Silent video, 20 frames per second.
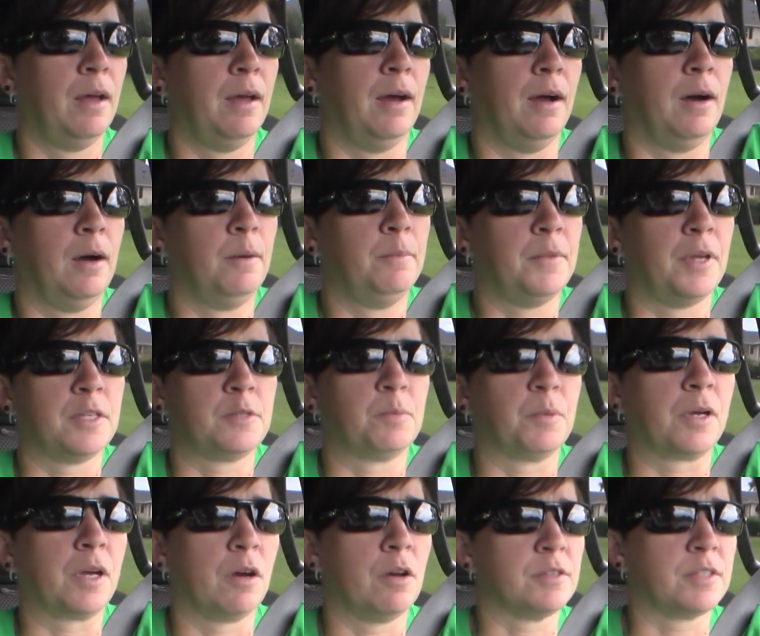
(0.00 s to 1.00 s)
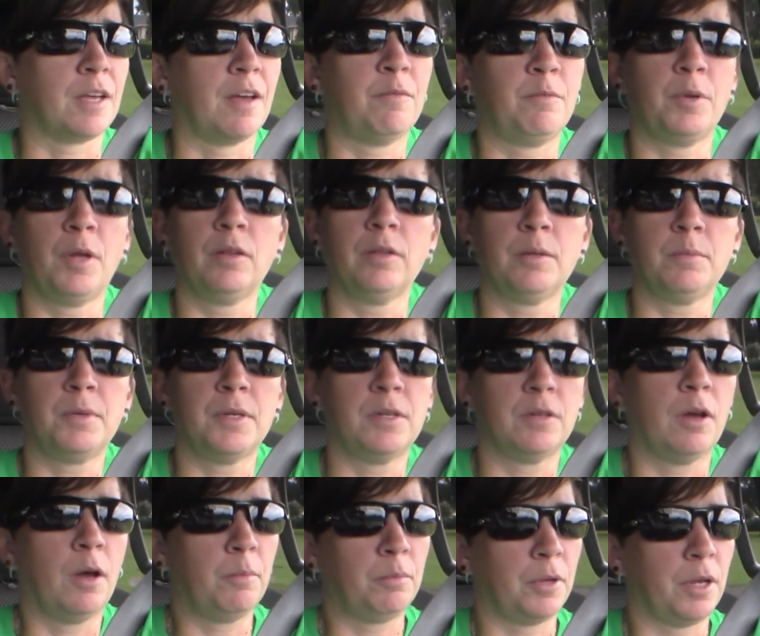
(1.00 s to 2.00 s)
Um, that's because I've only been
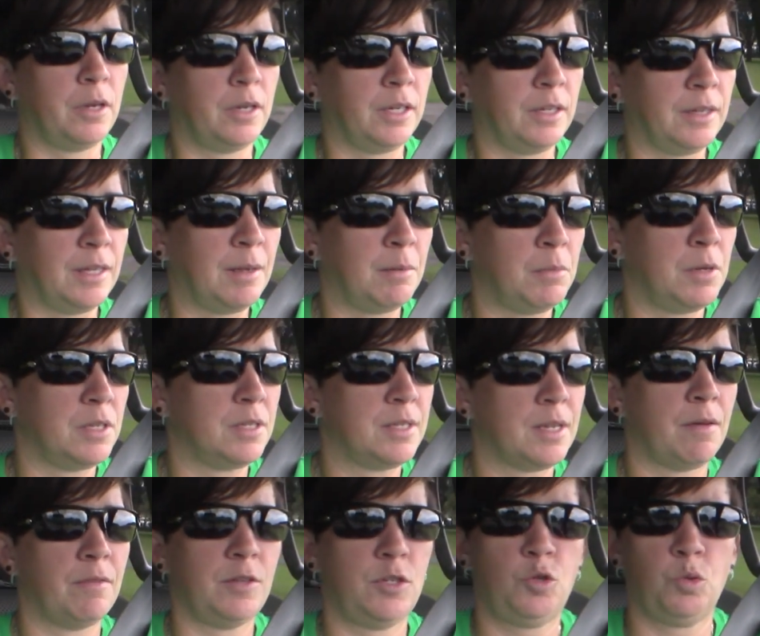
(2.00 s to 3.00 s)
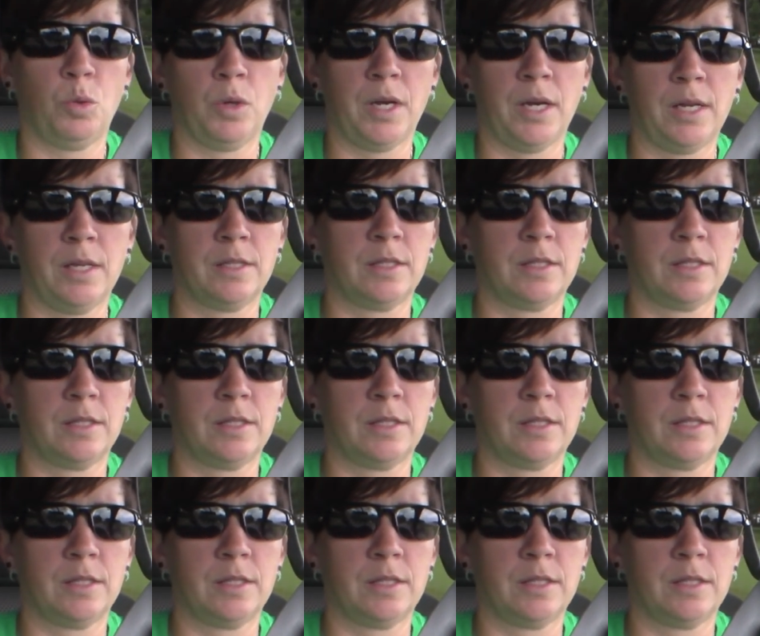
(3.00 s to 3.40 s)
uploading them in 720.